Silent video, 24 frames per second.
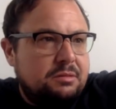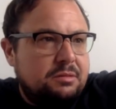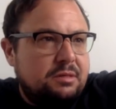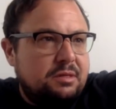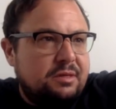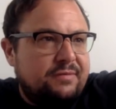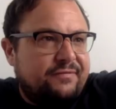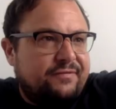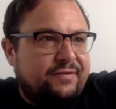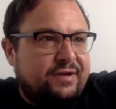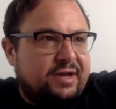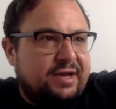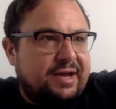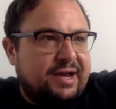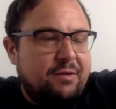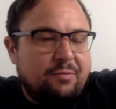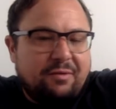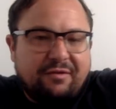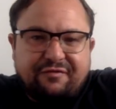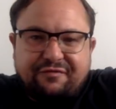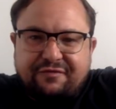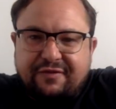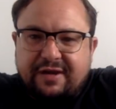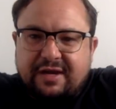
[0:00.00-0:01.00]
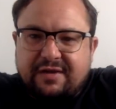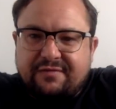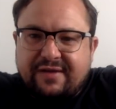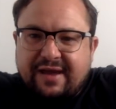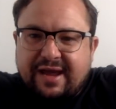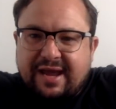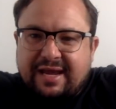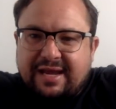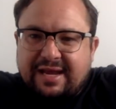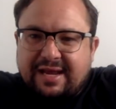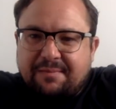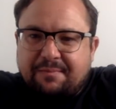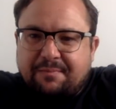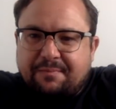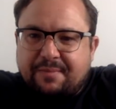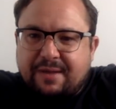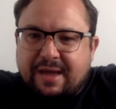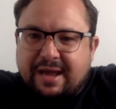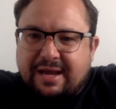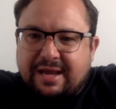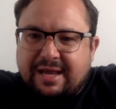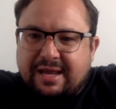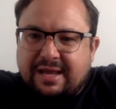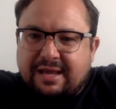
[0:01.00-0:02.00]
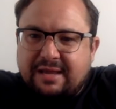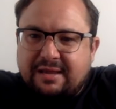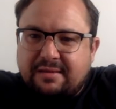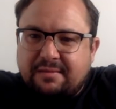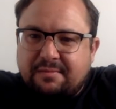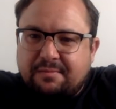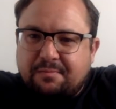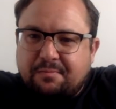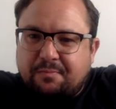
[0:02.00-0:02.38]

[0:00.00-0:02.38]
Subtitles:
anyone think of any